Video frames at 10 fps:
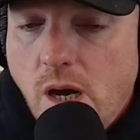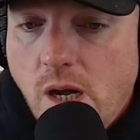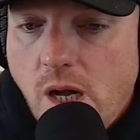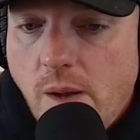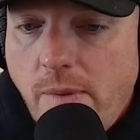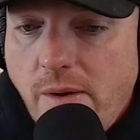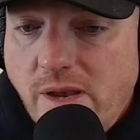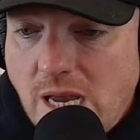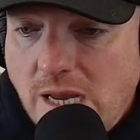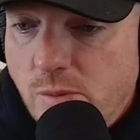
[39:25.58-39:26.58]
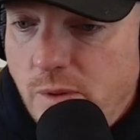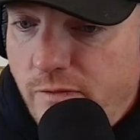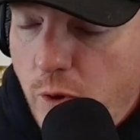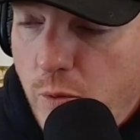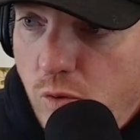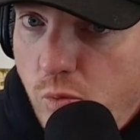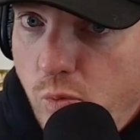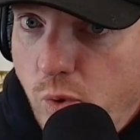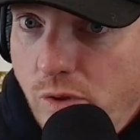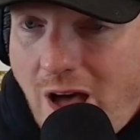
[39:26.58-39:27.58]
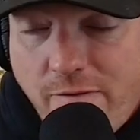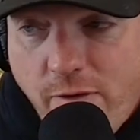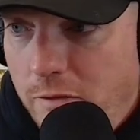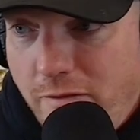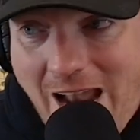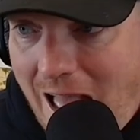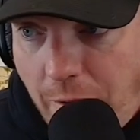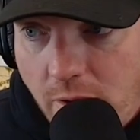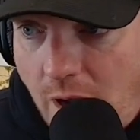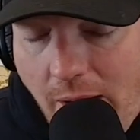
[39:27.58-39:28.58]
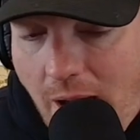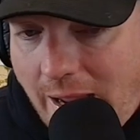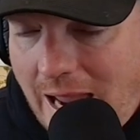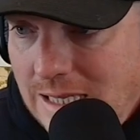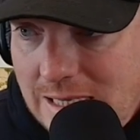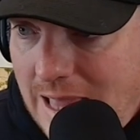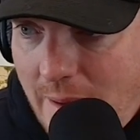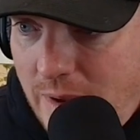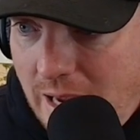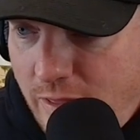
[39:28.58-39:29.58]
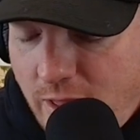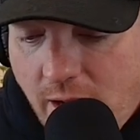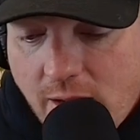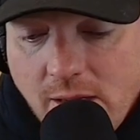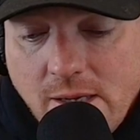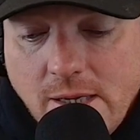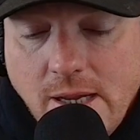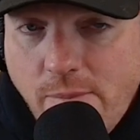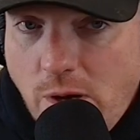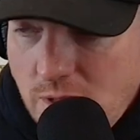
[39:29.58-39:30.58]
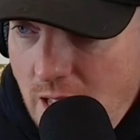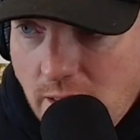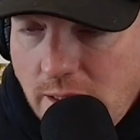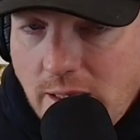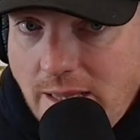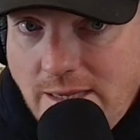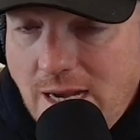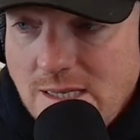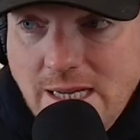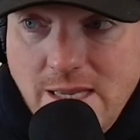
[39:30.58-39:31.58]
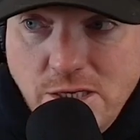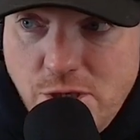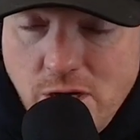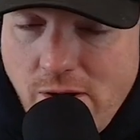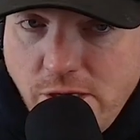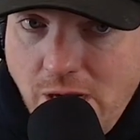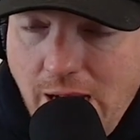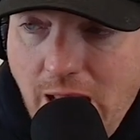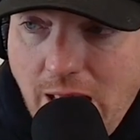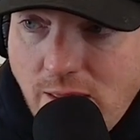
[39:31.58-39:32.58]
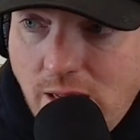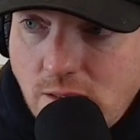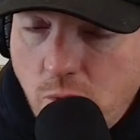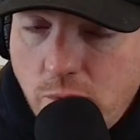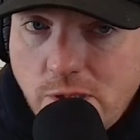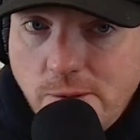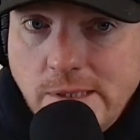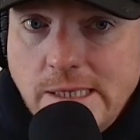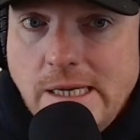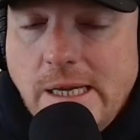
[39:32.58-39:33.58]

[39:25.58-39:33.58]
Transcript: um, because I assume the third row will not fold flat either. I, I can't see that being yeah, a thing. Most likely not. Most likely. It doesn't in this generation. I can't think it's going to.